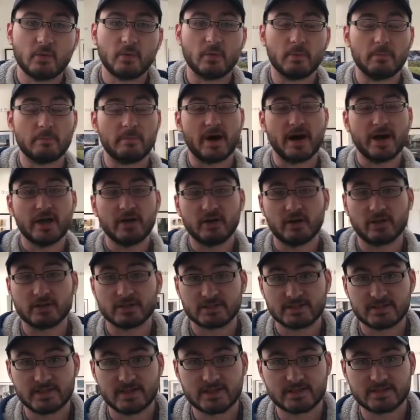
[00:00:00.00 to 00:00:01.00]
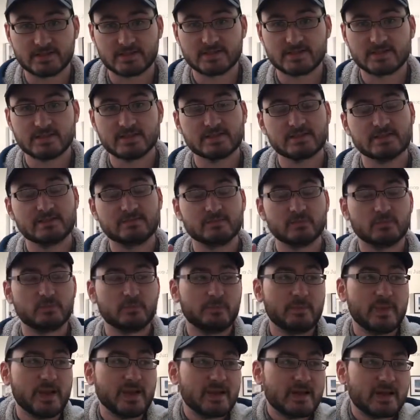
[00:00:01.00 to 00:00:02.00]
Well, my art sense
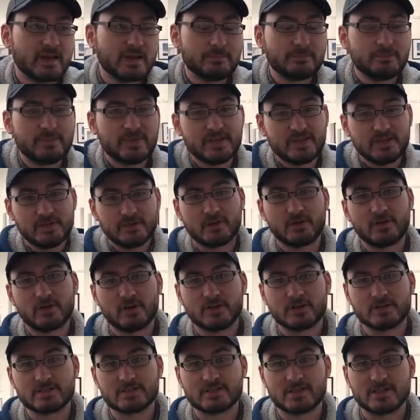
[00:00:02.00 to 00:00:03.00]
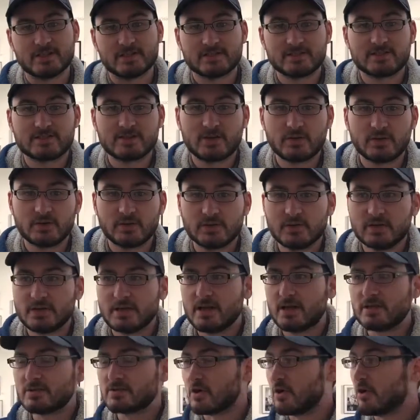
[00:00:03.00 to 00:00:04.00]
may not be your art sense, so
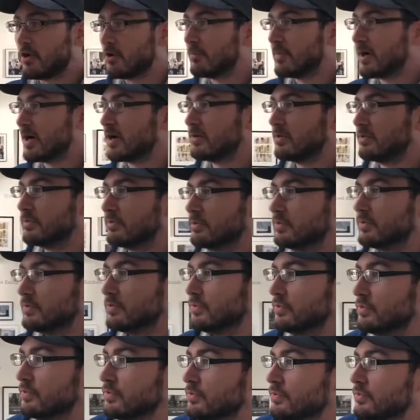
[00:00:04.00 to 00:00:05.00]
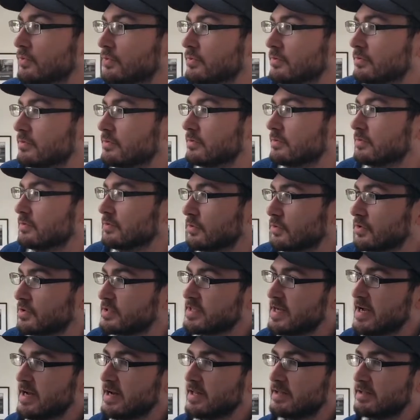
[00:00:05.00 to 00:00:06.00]
it's all about who
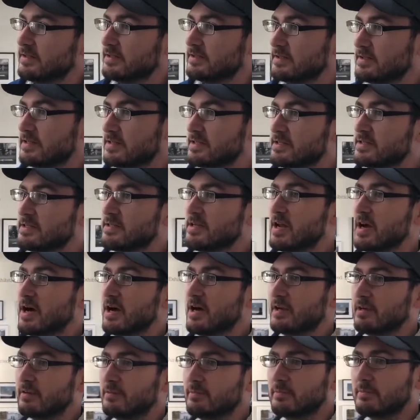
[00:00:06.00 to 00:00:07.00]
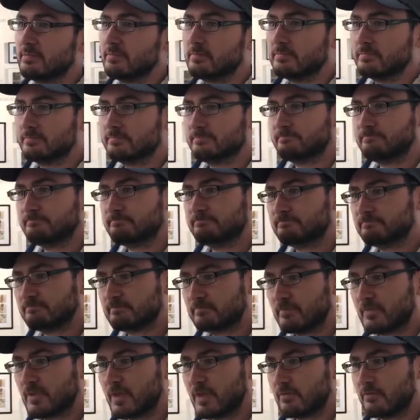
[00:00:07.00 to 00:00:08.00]
looks at it. It's not
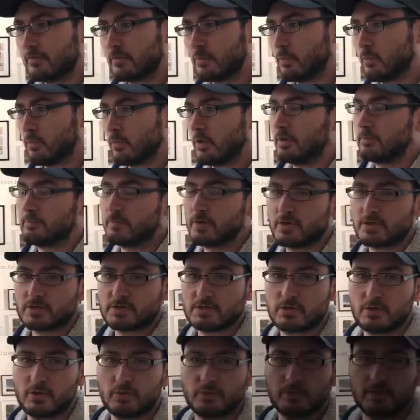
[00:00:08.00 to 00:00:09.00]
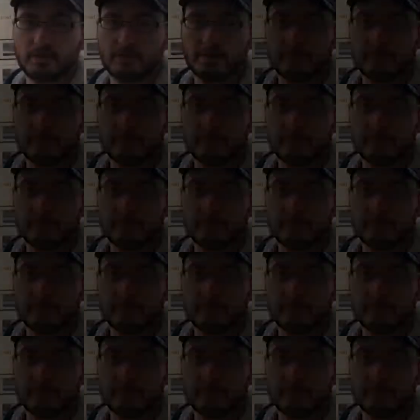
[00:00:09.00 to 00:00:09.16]
for one person only.